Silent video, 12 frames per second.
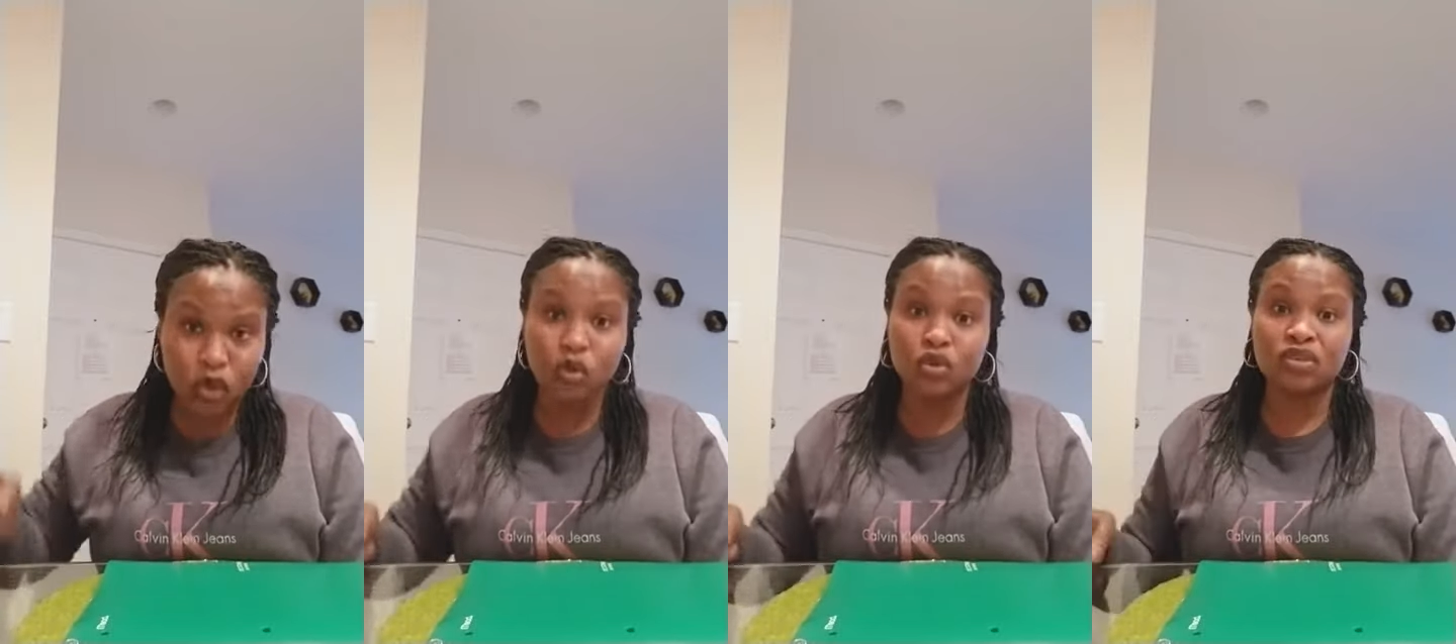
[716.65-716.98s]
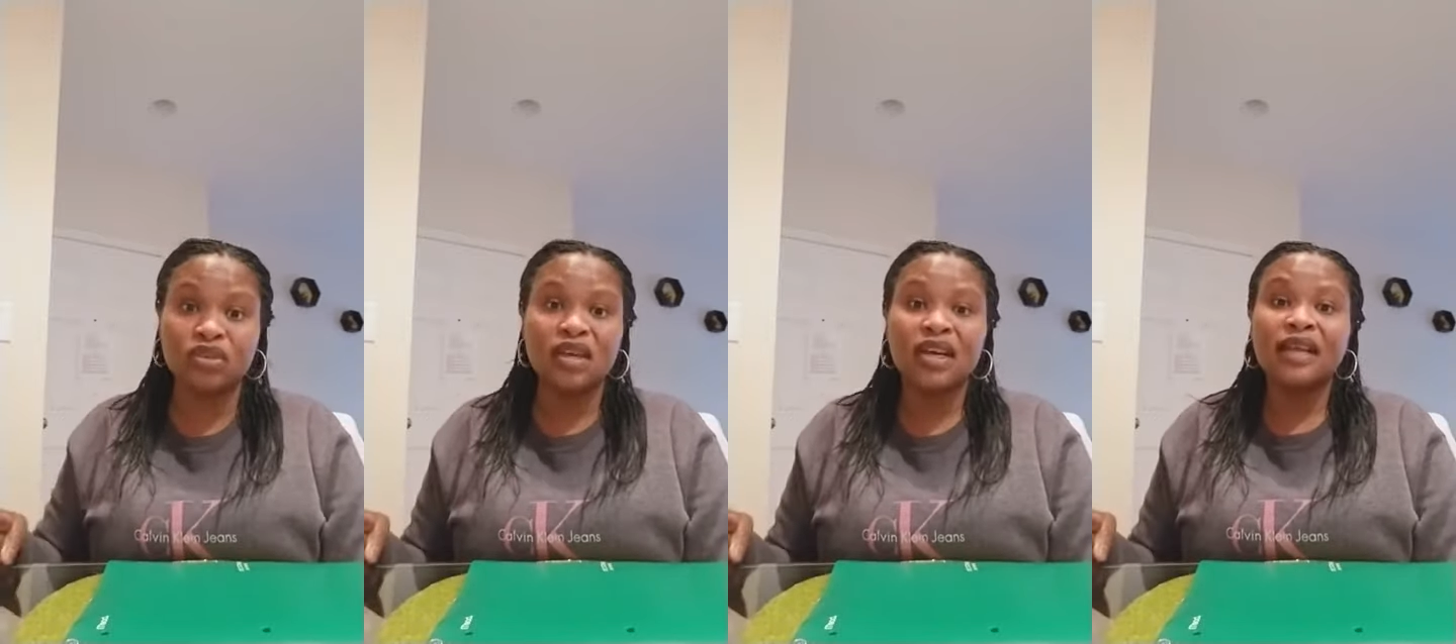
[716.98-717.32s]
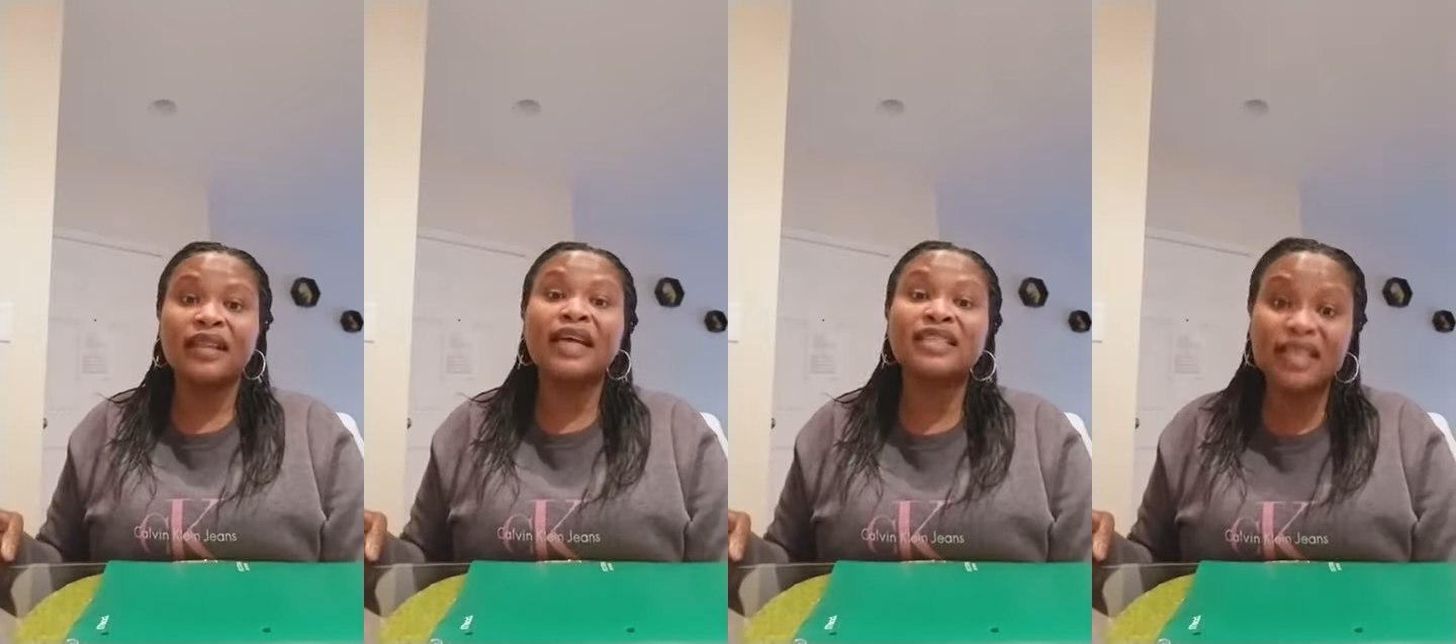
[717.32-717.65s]
Ghost.
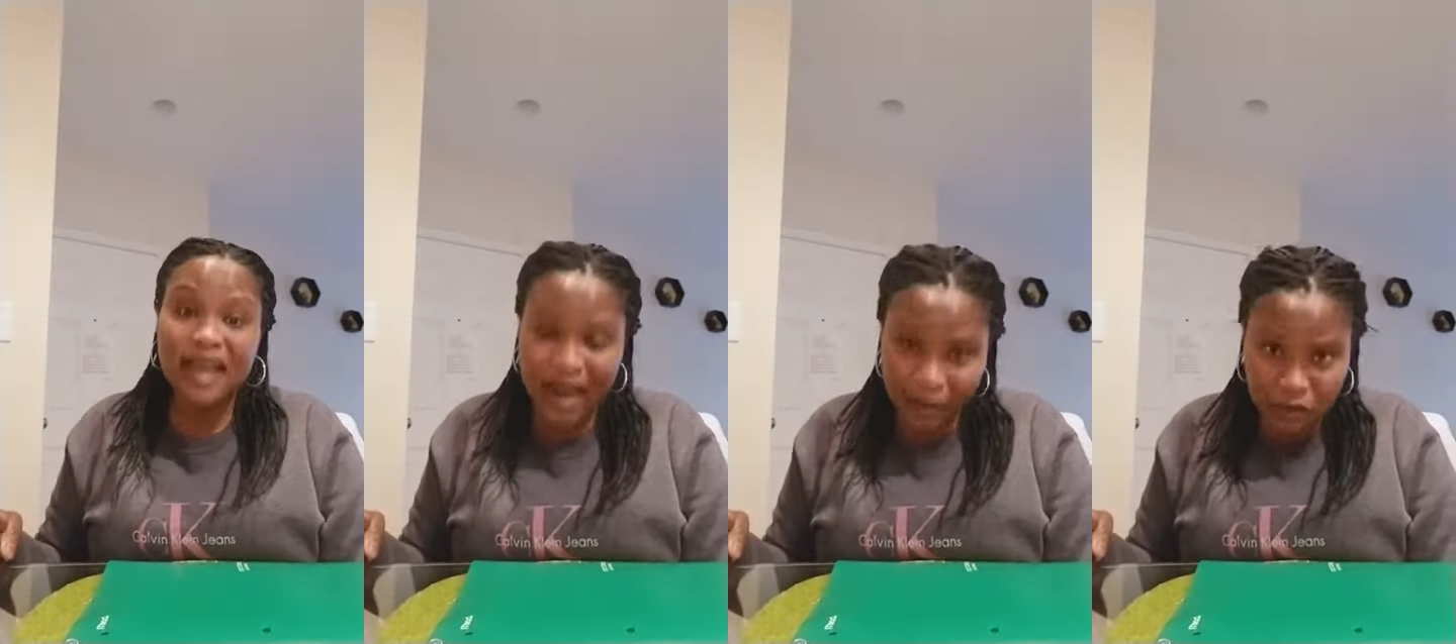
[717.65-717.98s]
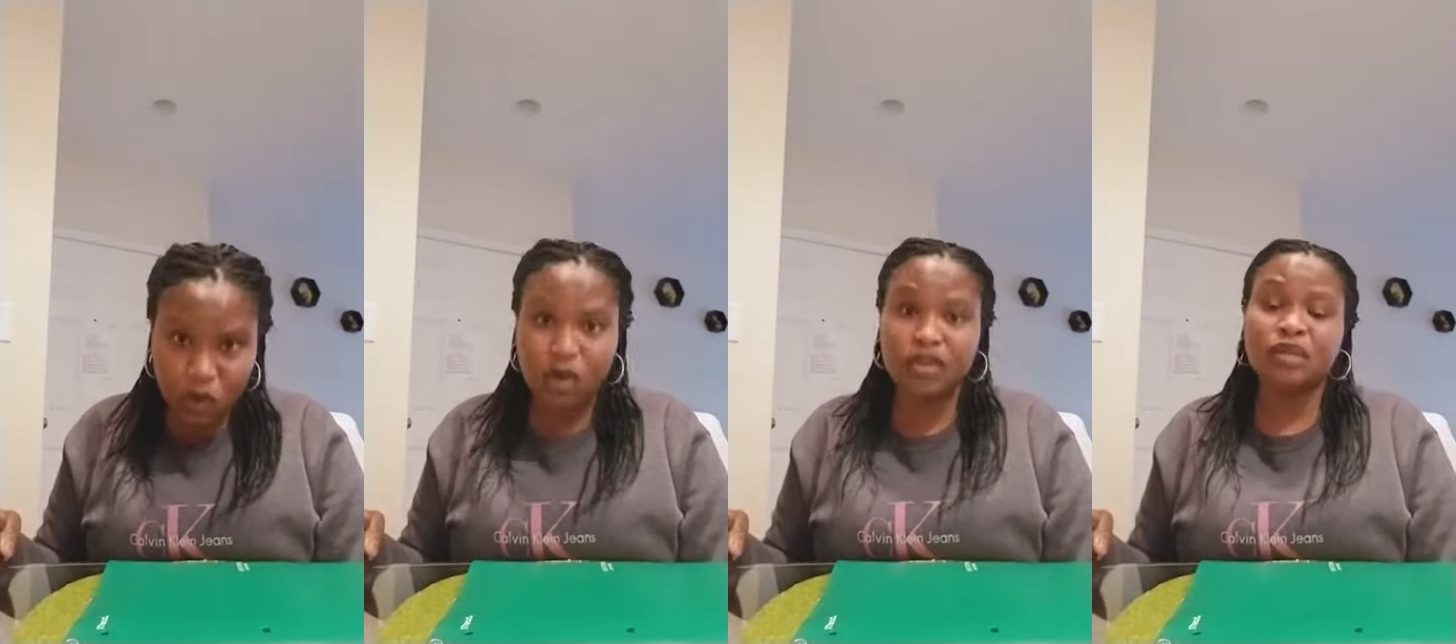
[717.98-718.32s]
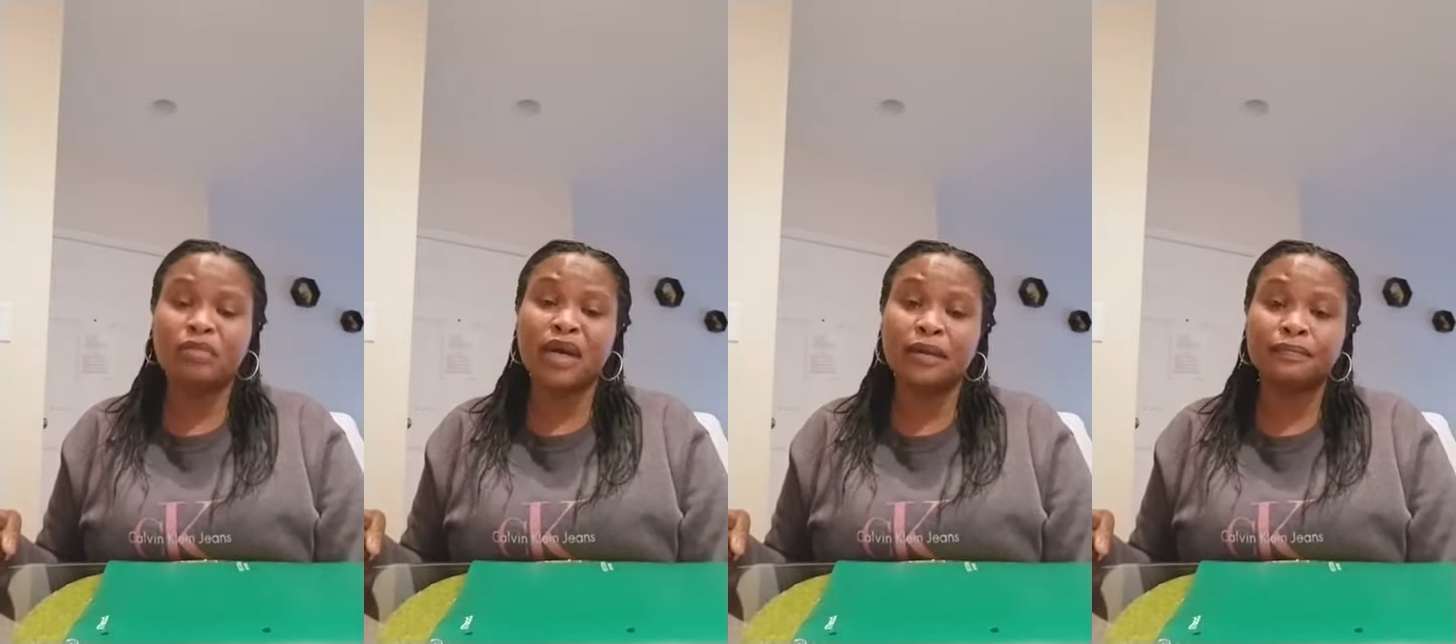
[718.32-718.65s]
That's the God I'm talking
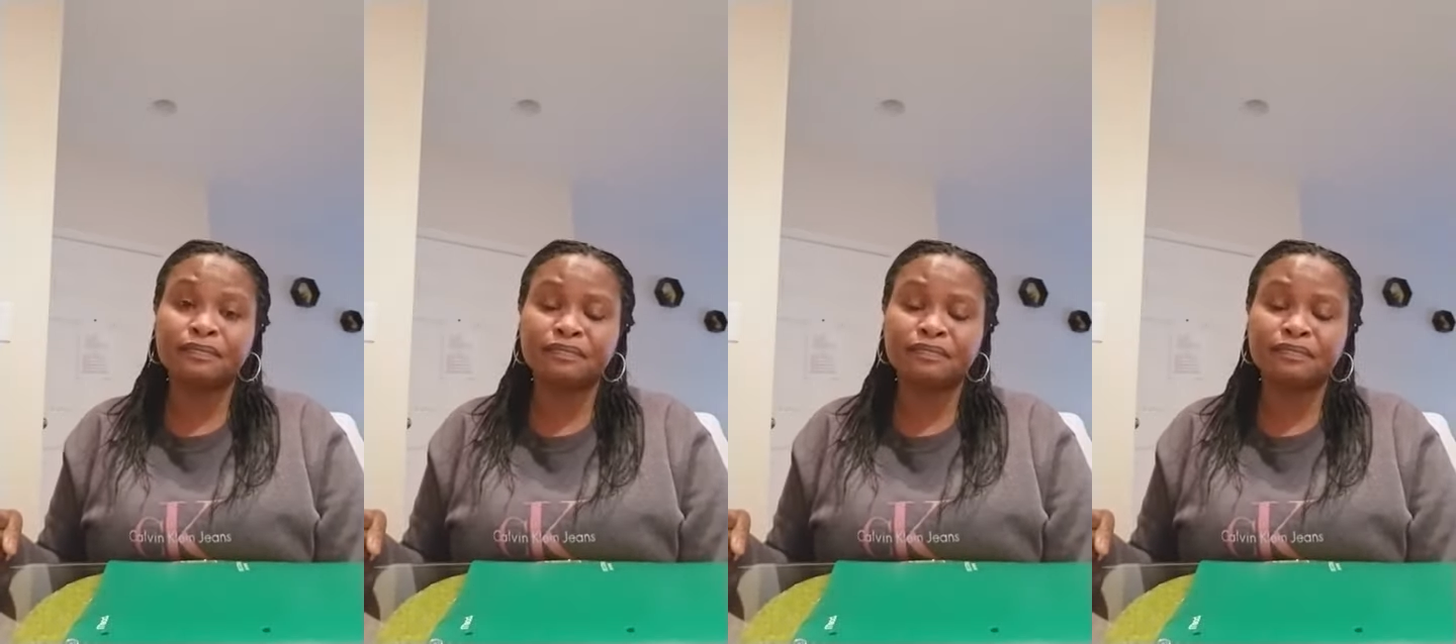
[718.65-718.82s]
about.